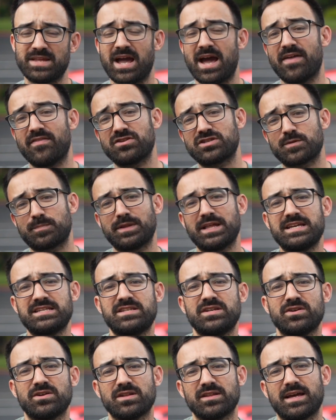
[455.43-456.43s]
And there's a place
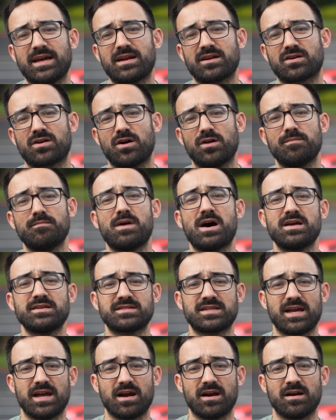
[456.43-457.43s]
here in Atlanta called
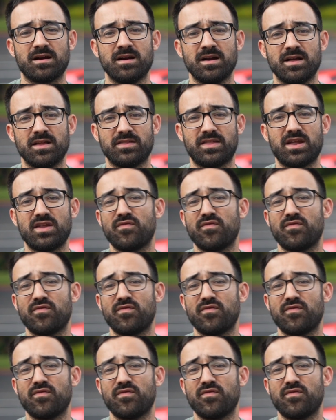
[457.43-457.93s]
racecar that,